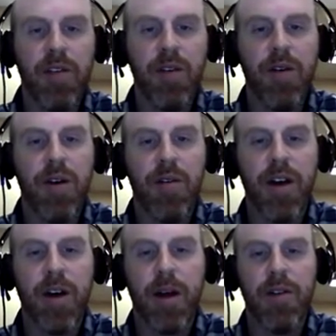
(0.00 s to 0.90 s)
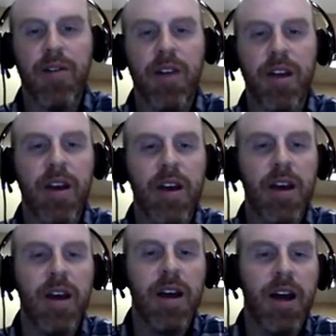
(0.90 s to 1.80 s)
So if you have compounds that
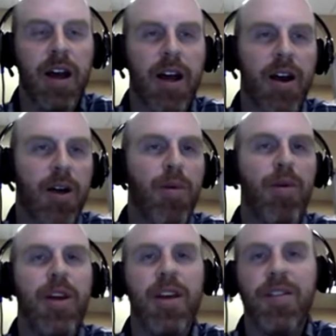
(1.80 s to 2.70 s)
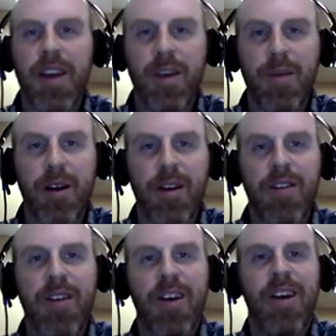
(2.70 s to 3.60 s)
are protease inhibitors,